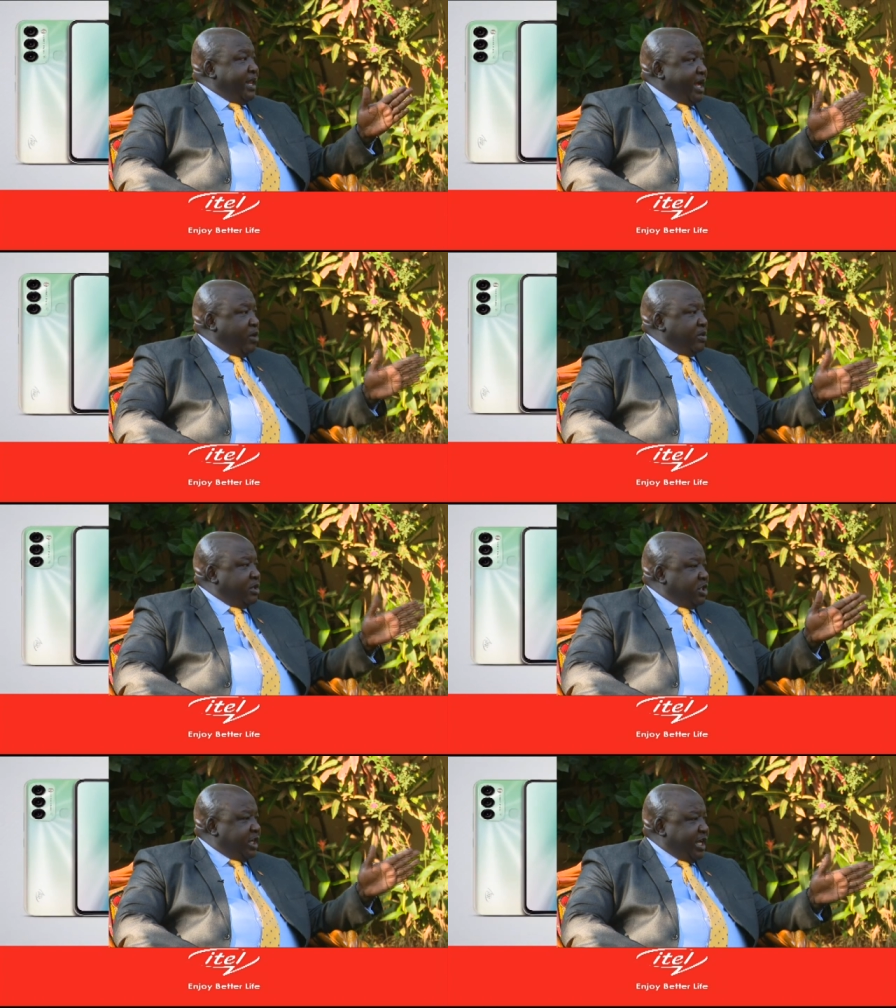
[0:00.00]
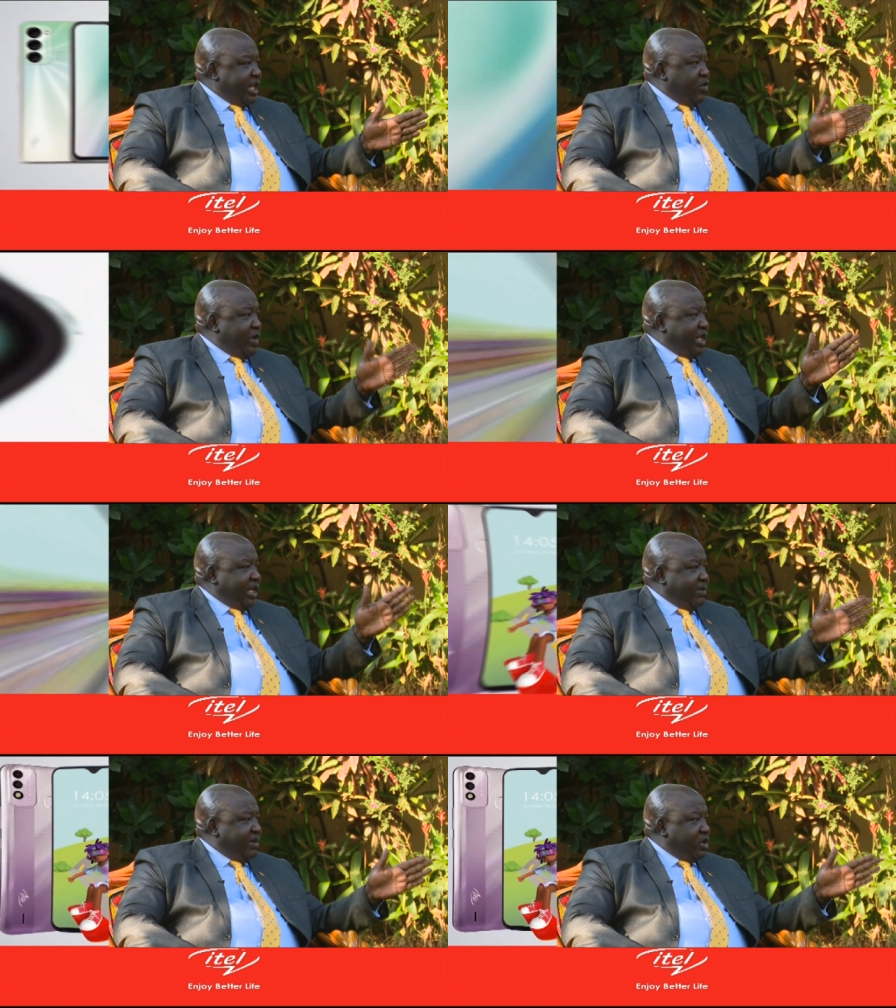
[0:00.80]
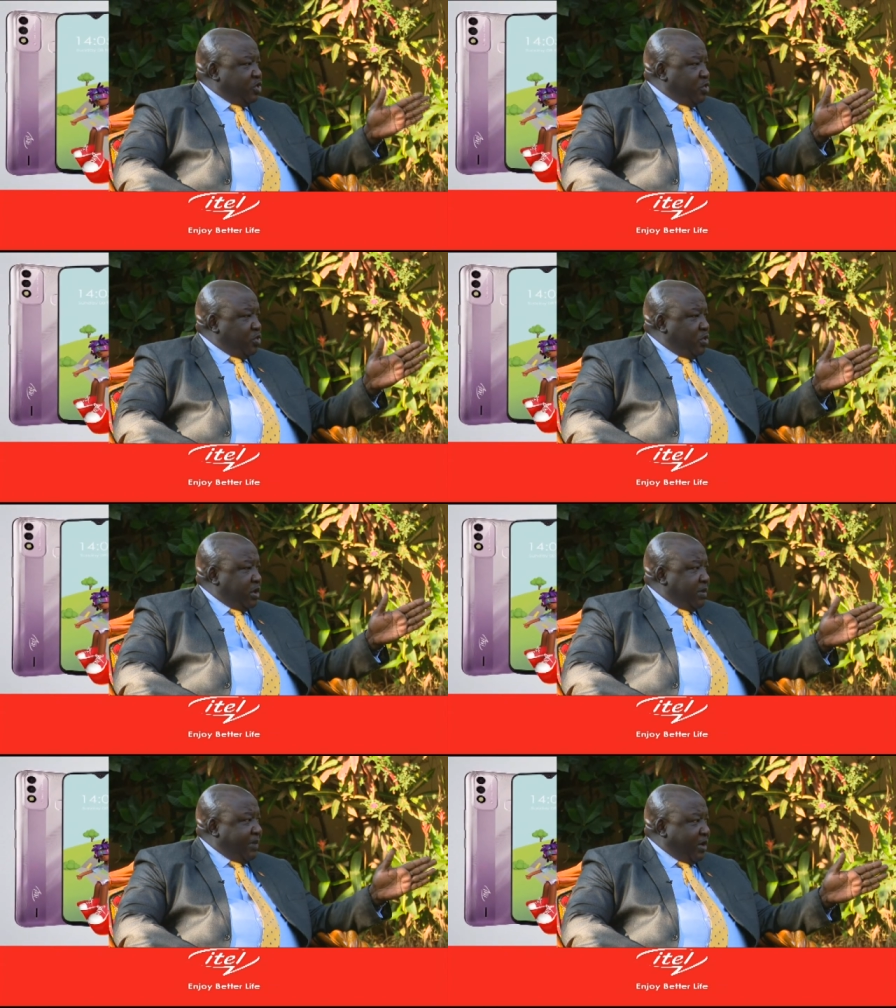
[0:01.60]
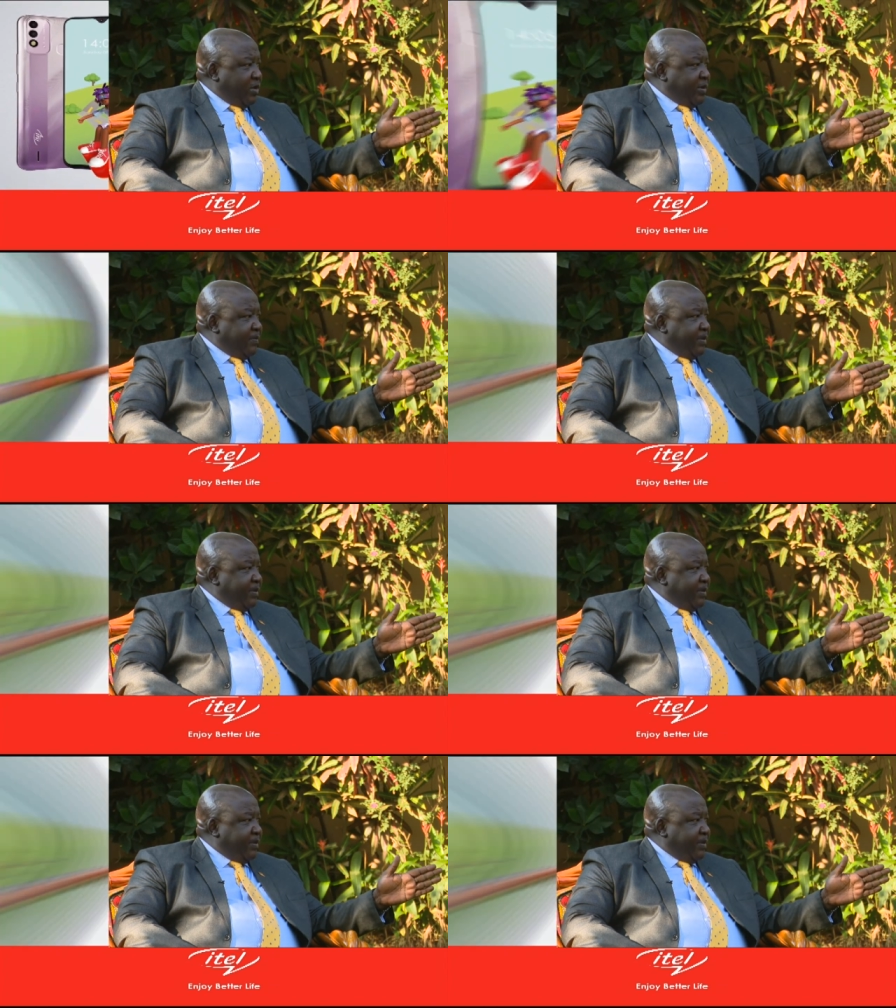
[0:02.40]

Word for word: Now, Tshisekedi, when he came into power,